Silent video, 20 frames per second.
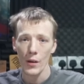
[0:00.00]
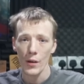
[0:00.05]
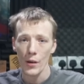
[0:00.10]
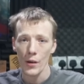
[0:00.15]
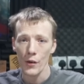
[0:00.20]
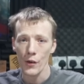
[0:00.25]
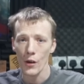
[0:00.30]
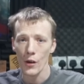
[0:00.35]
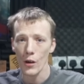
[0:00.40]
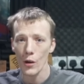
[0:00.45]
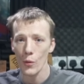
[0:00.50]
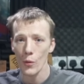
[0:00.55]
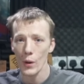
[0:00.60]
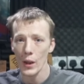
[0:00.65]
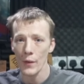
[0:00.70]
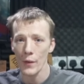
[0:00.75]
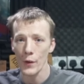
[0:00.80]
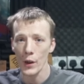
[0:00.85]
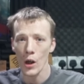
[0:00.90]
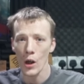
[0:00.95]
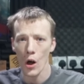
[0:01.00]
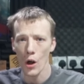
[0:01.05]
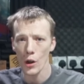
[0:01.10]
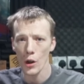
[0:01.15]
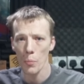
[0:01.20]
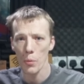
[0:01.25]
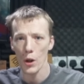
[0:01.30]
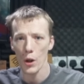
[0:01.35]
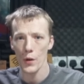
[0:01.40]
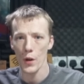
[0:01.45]
So if you can't
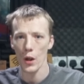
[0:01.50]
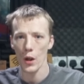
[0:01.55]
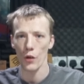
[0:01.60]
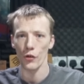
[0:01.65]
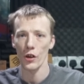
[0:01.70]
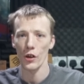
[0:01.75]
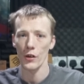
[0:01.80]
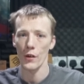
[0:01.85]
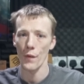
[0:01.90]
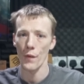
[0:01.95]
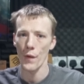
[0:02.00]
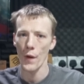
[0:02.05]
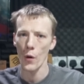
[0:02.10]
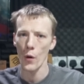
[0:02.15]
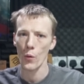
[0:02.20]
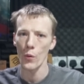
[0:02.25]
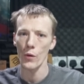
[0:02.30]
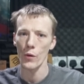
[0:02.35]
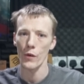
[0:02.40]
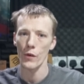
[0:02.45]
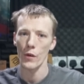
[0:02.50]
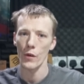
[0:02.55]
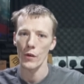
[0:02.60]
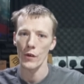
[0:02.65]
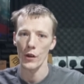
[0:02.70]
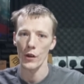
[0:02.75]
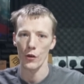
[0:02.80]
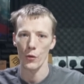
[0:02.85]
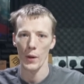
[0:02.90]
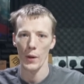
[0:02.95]
apply the logic to those
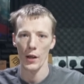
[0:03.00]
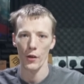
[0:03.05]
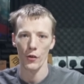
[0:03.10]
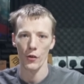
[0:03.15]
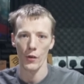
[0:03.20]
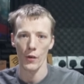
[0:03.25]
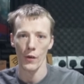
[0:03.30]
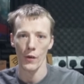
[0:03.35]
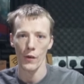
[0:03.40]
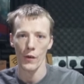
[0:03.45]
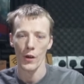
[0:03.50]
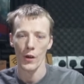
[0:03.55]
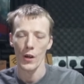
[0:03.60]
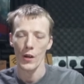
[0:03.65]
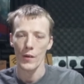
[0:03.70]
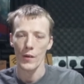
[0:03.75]
situations,